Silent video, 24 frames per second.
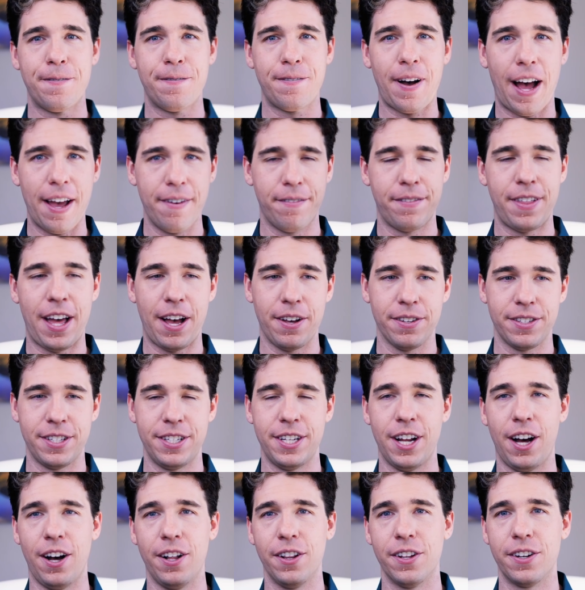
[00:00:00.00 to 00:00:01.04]

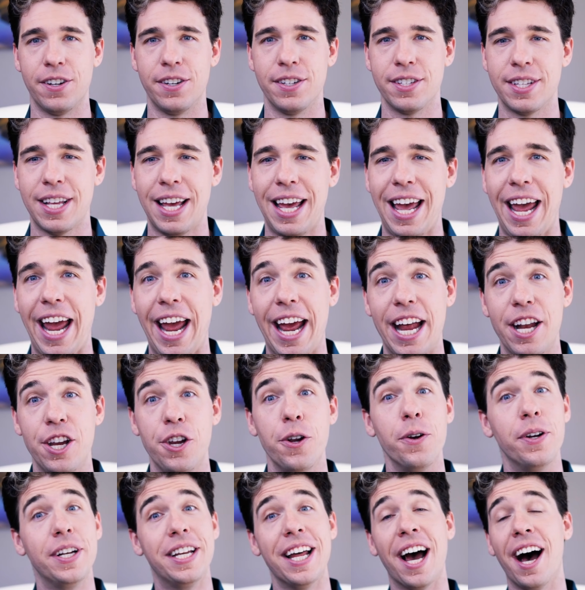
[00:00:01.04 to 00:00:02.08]
$5,000 and
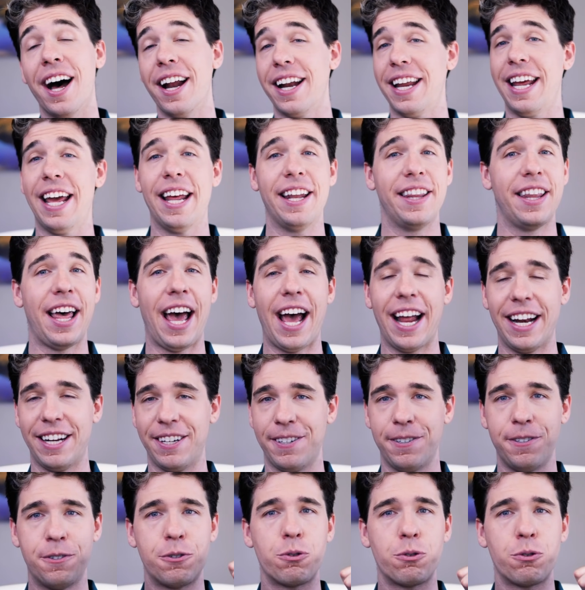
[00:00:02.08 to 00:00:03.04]
you got in that